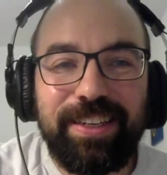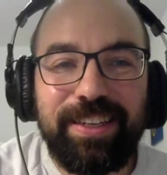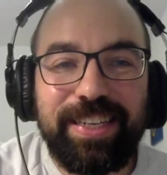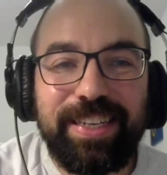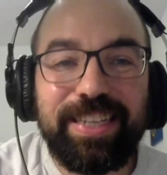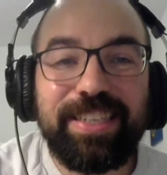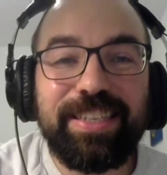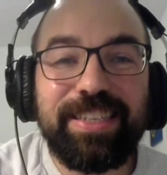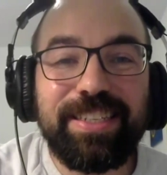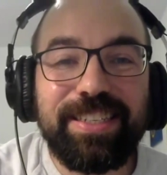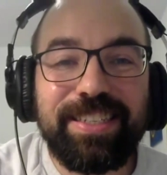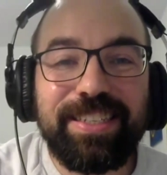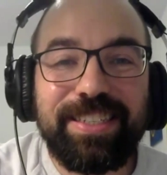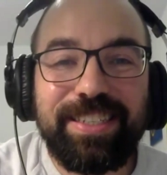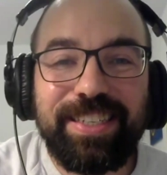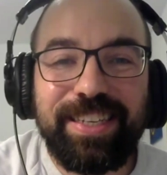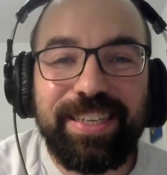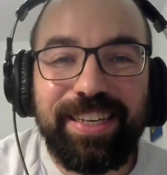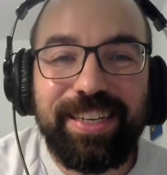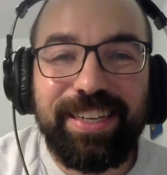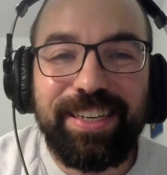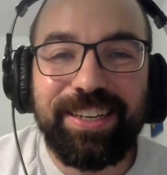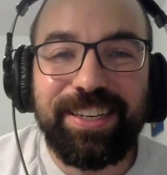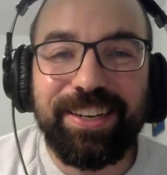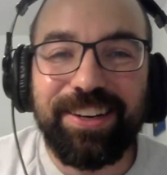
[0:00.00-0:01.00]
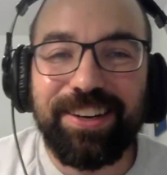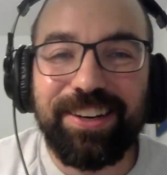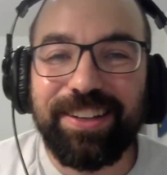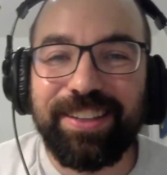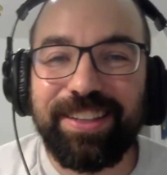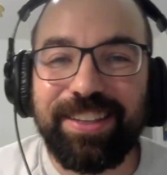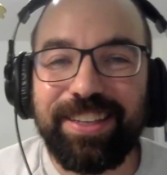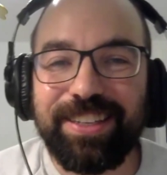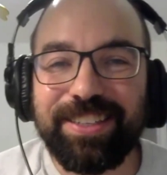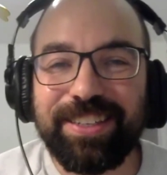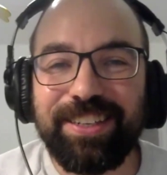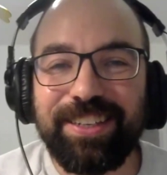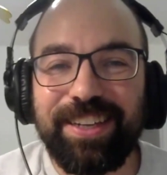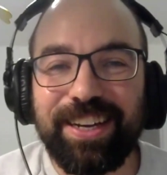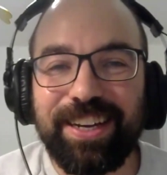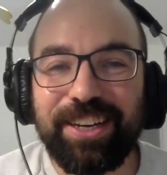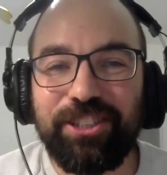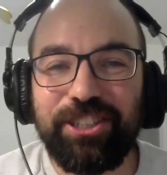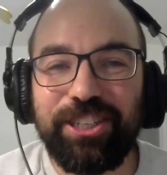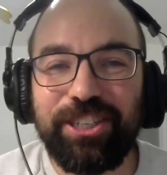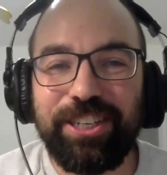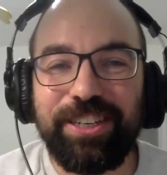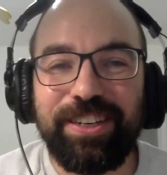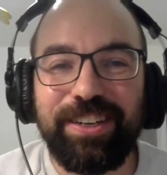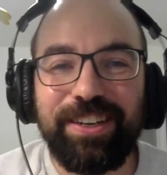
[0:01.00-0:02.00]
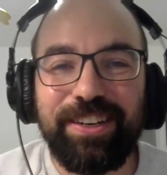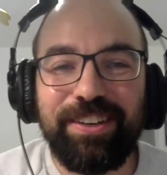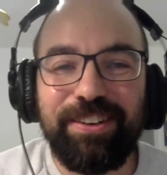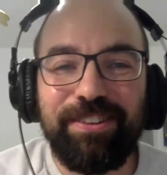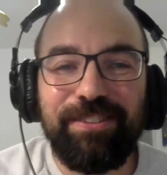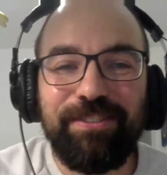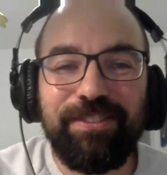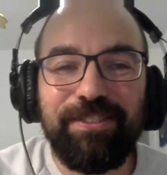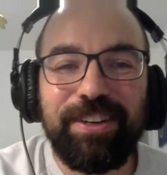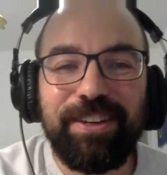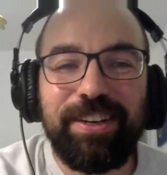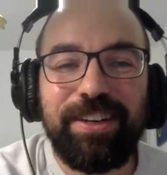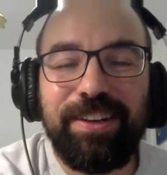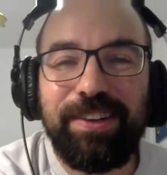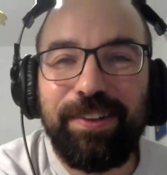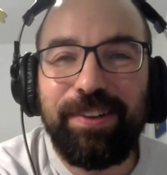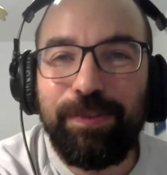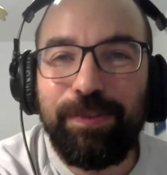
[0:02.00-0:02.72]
didn't see on this collection of